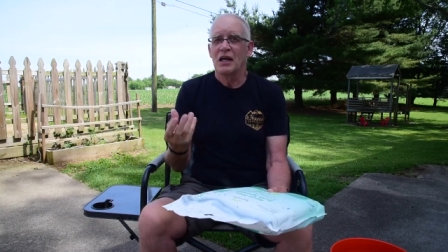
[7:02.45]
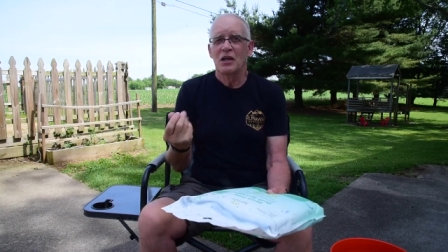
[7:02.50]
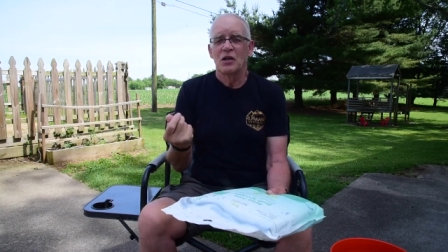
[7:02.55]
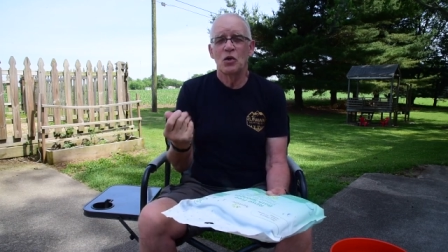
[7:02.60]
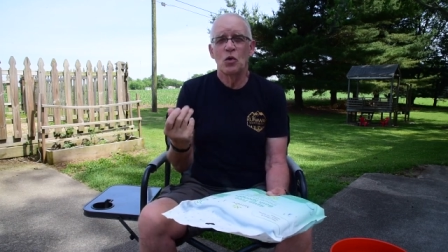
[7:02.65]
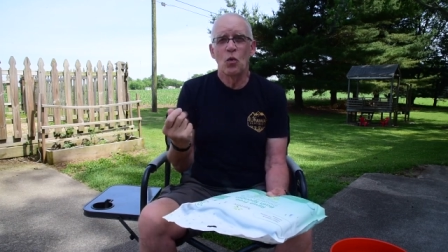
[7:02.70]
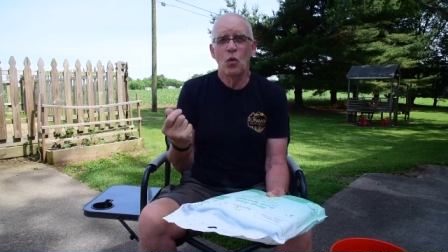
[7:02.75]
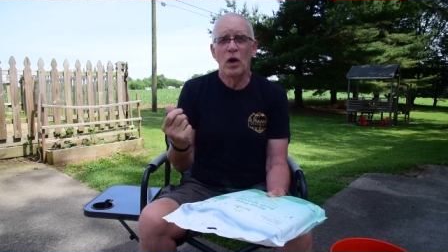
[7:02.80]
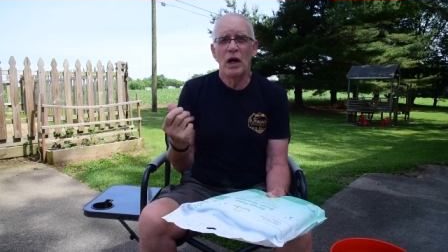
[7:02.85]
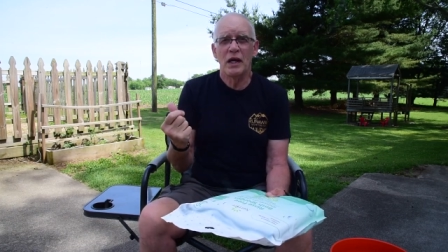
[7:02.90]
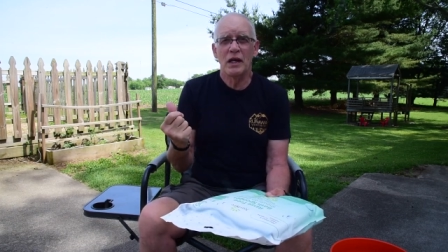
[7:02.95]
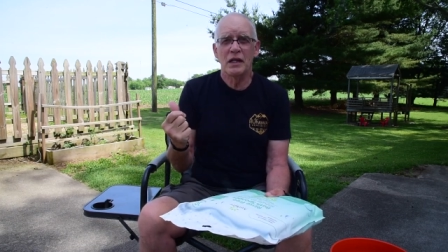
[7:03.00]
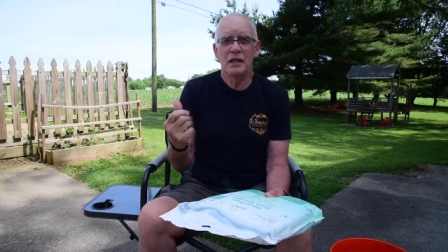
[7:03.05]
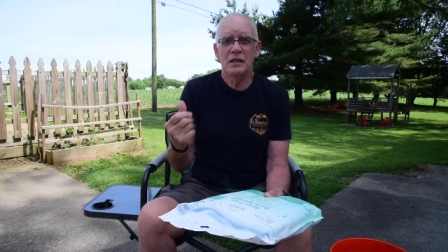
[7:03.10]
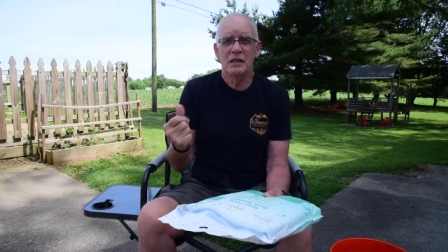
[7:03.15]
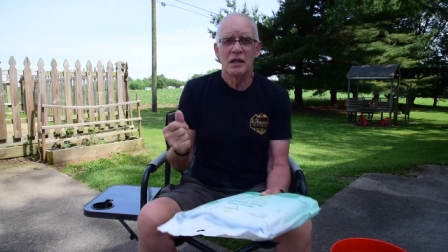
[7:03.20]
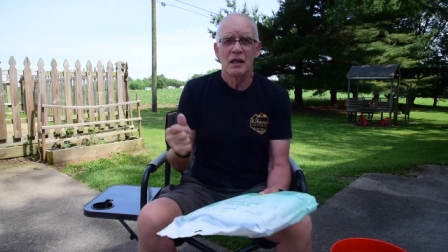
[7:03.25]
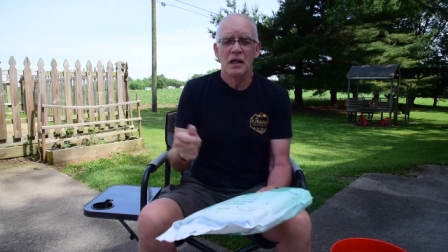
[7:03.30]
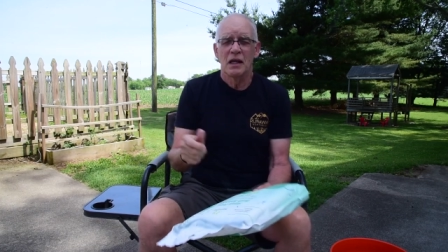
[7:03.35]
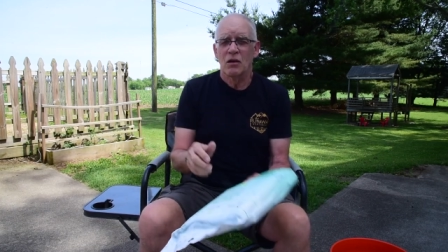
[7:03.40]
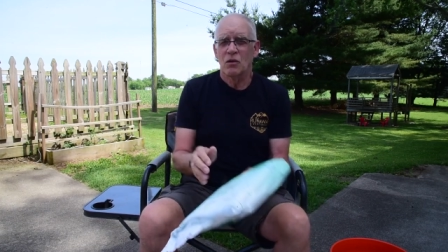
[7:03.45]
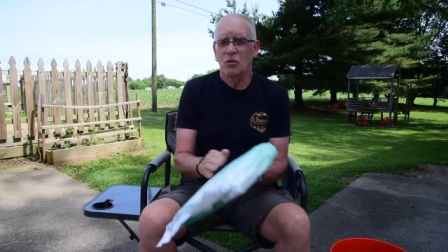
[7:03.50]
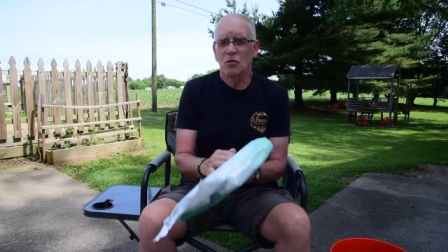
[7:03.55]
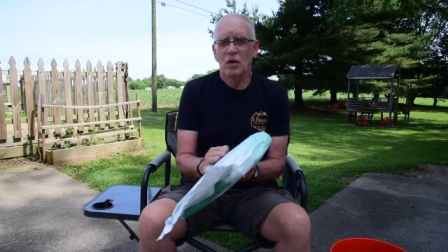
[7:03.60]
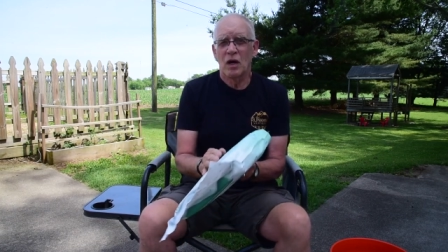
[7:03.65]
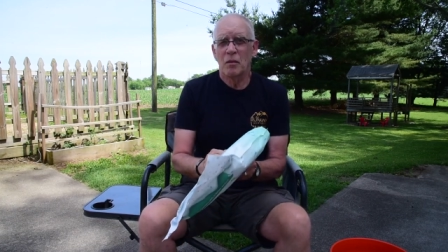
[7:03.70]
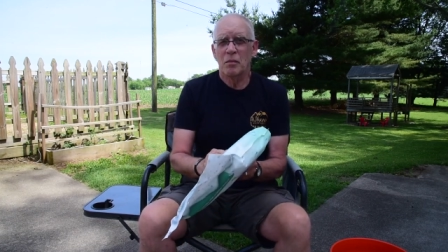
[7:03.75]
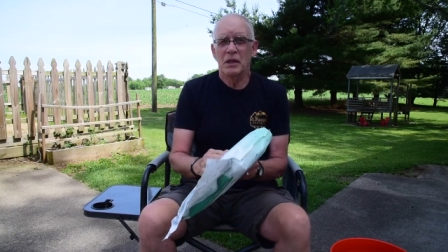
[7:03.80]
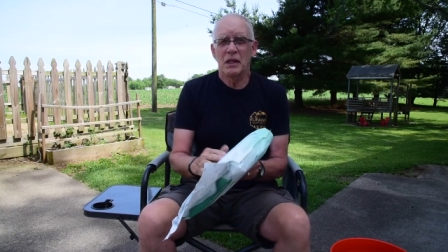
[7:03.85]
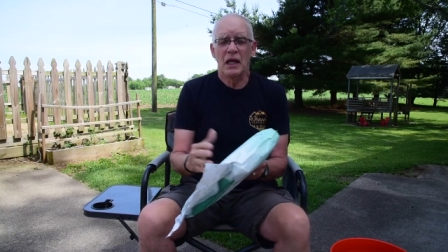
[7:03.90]
You wet it,
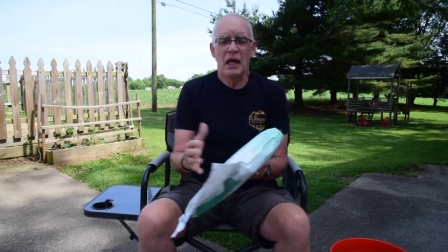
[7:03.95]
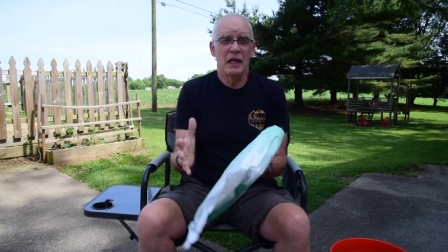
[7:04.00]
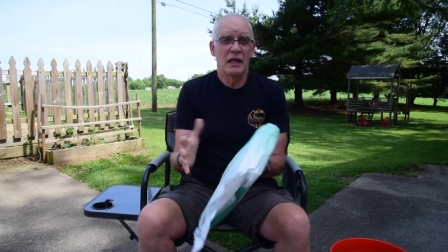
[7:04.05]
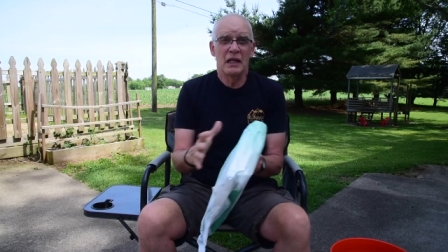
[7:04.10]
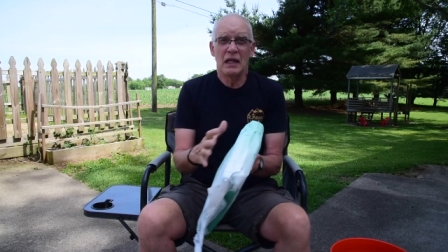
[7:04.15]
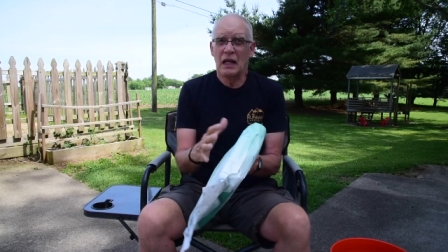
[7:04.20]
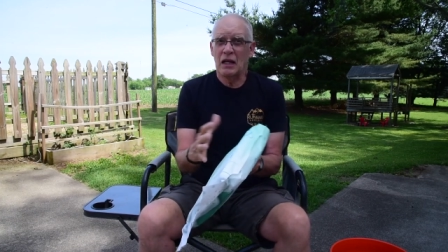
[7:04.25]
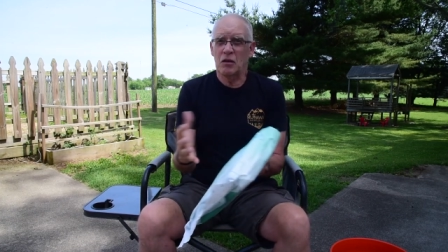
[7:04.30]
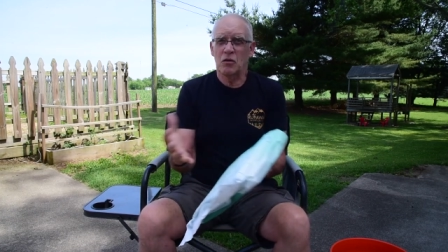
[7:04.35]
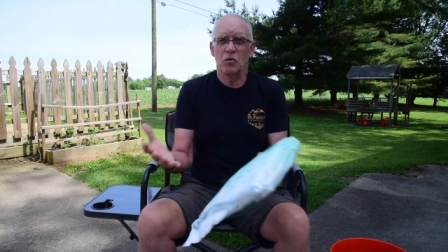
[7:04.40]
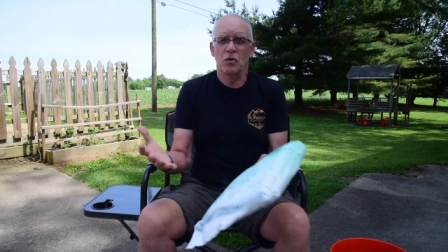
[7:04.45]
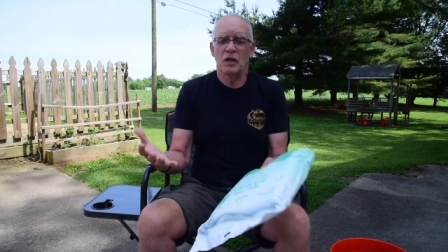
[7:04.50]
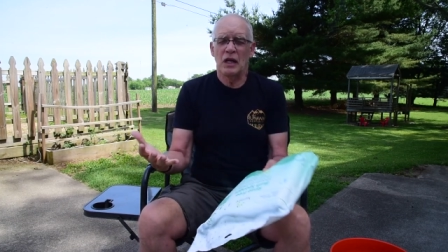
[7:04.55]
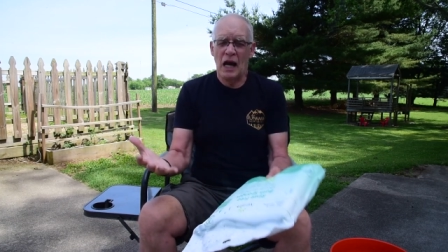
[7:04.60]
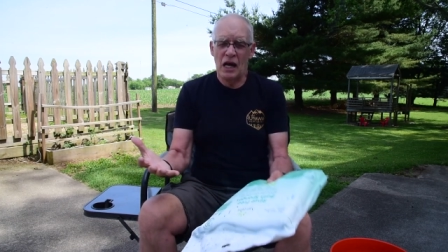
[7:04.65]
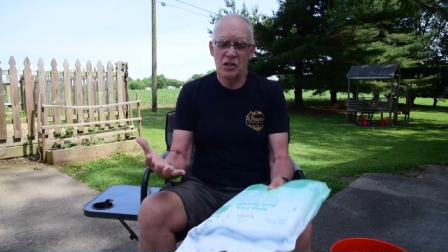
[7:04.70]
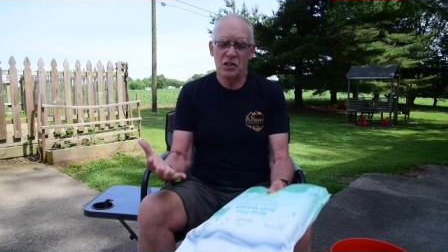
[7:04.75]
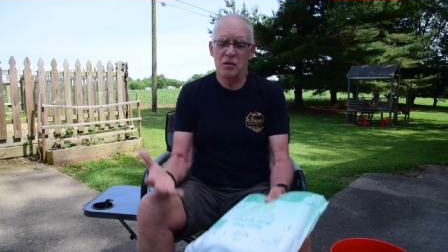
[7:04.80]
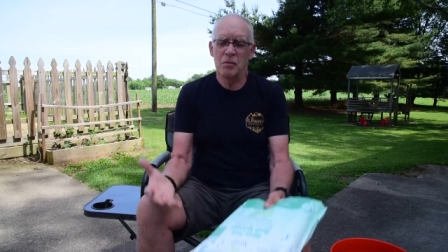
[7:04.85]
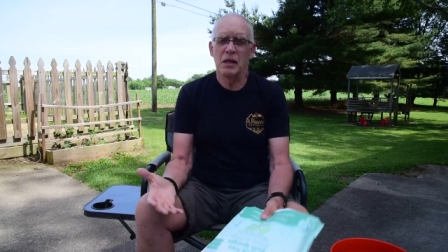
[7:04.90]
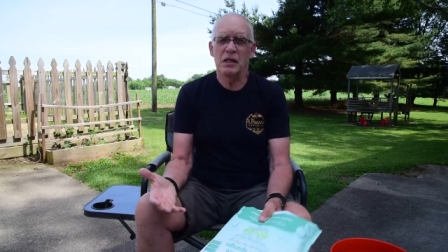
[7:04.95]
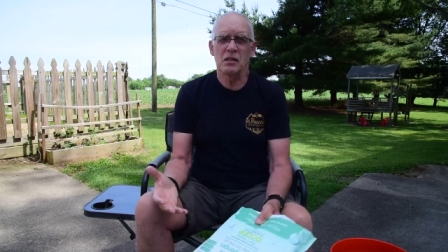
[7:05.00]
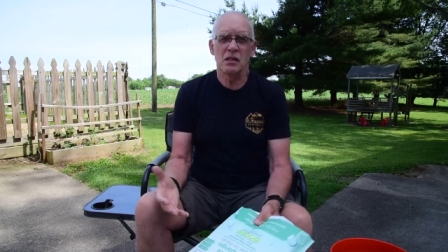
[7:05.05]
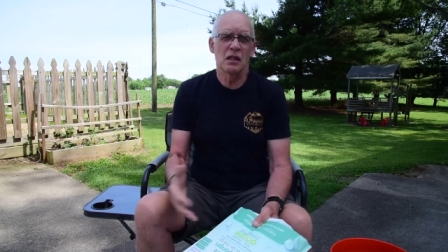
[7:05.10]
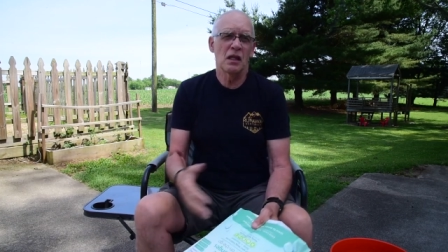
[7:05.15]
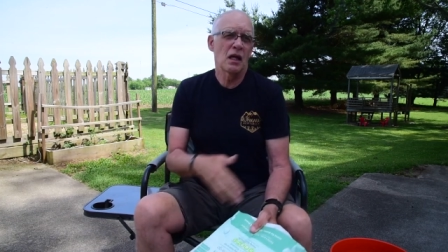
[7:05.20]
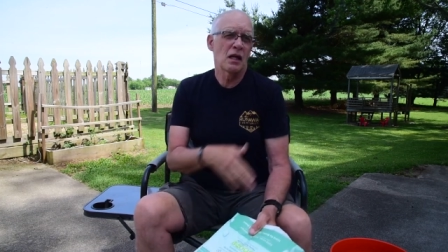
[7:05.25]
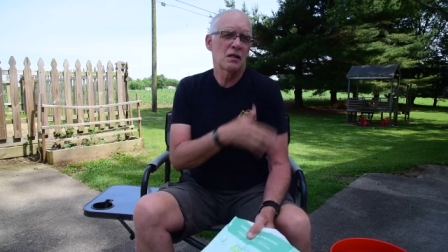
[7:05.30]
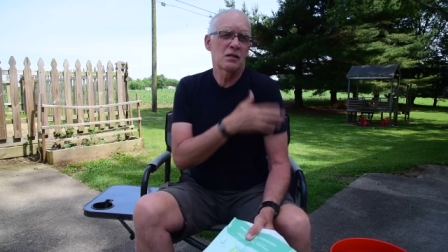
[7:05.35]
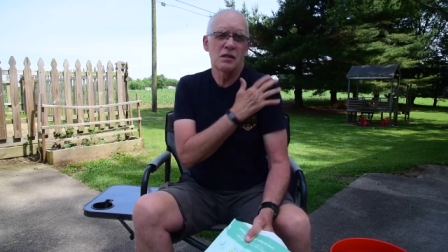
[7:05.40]
rub it, and it actually makes a
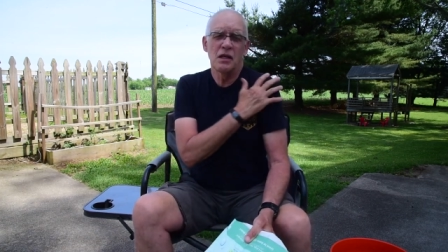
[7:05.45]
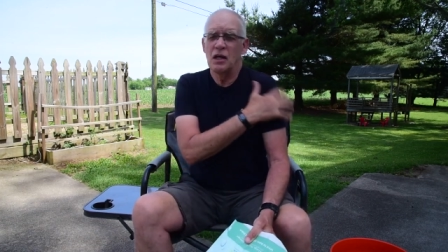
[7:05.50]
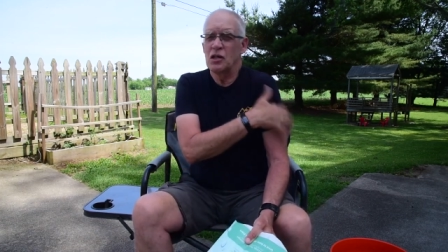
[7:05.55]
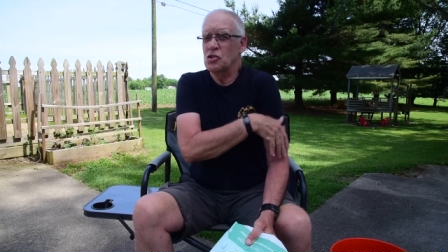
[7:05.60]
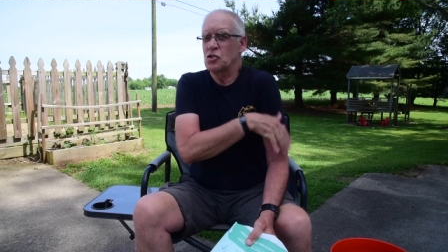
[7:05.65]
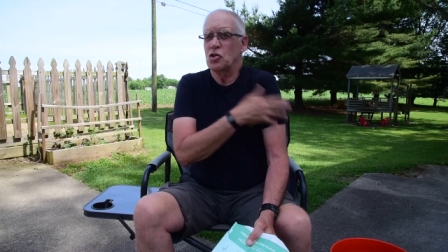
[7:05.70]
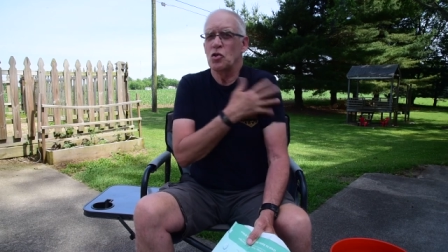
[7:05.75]
lot of suds.